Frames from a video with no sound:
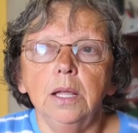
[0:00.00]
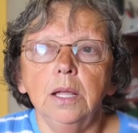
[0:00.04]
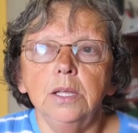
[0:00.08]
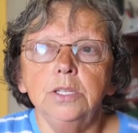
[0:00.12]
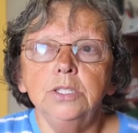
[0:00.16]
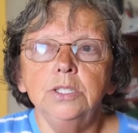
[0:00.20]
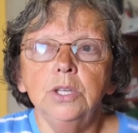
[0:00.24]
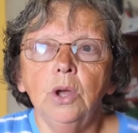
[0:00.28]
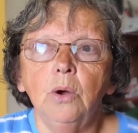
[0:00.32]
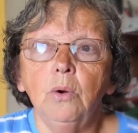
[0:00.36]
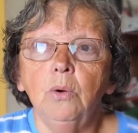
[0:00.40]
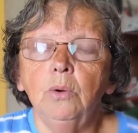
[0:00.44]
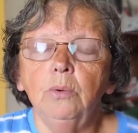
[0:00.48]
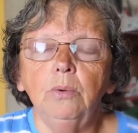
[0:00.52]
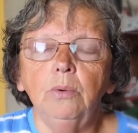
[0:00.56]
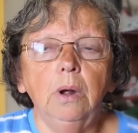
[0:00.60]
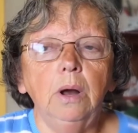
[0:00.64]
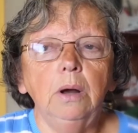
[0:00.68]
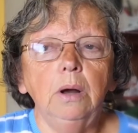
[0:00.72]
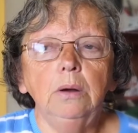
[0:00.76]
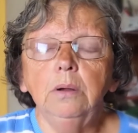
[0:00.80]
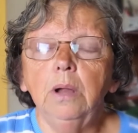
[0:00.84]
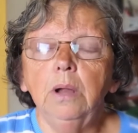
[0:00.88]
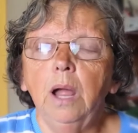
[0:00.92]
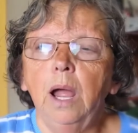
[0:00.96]
So
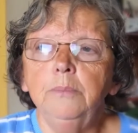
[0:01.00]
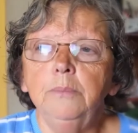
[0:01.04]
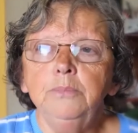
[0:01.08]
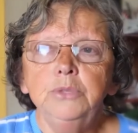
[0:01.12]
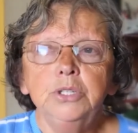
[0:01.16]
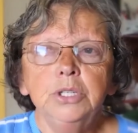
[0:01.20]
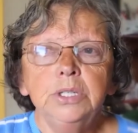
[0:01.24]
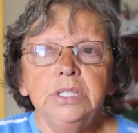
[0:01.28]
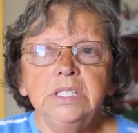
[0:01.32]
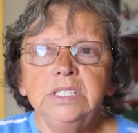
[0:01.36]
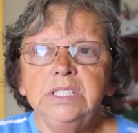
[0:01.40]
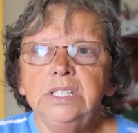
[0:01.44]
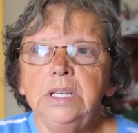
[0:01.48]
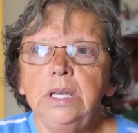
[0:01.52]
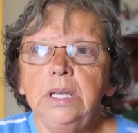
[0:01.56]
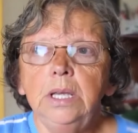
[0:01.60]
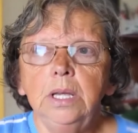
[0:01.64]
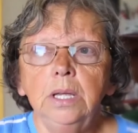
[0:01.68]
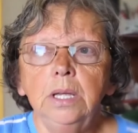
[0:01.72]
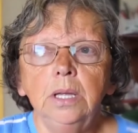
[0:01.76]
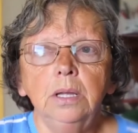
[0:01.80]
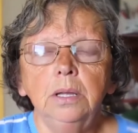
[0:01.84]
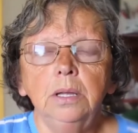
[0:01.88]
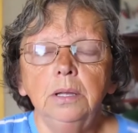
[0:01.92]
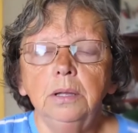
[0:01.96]
I'm just
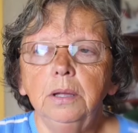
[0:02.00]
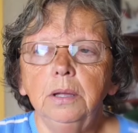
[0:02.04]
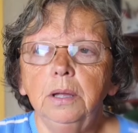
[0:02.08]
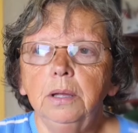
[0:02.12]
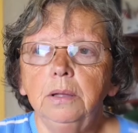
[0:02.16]
seeing